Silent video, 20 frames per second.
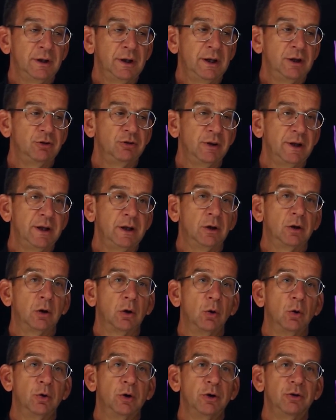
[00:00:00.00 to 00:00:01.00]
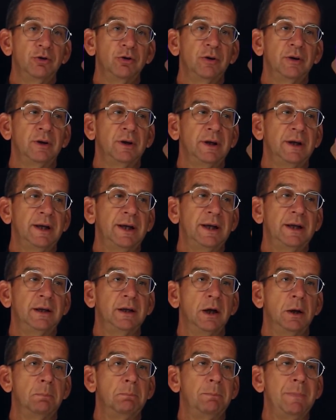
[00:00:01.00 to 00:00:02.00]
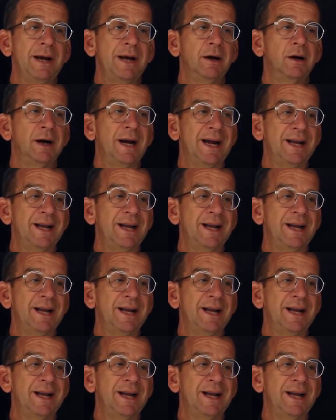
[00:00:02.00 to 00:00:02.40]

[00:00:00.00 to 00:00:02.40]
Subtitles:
is included in a bigger